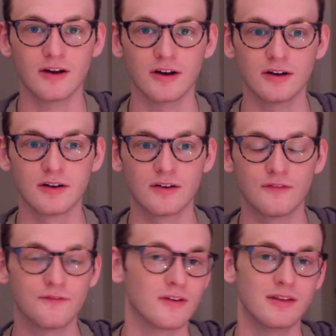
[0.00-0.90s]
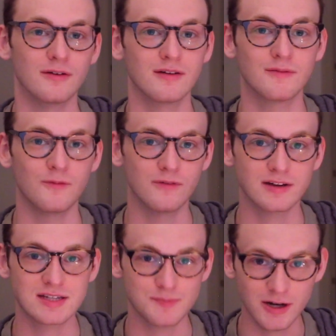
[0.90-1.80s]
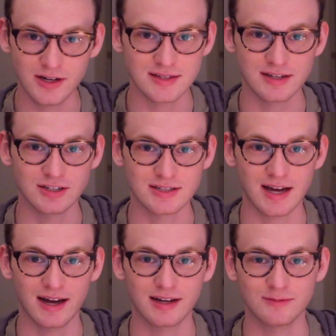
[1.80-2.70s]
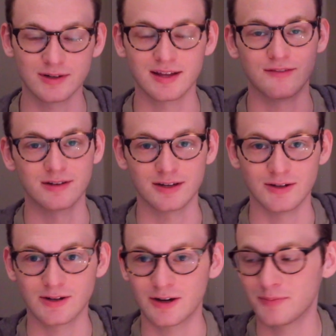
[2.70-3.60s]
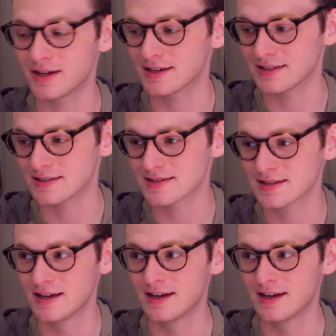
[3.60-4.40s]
her for the experience I just had with Evelyn Hugo, because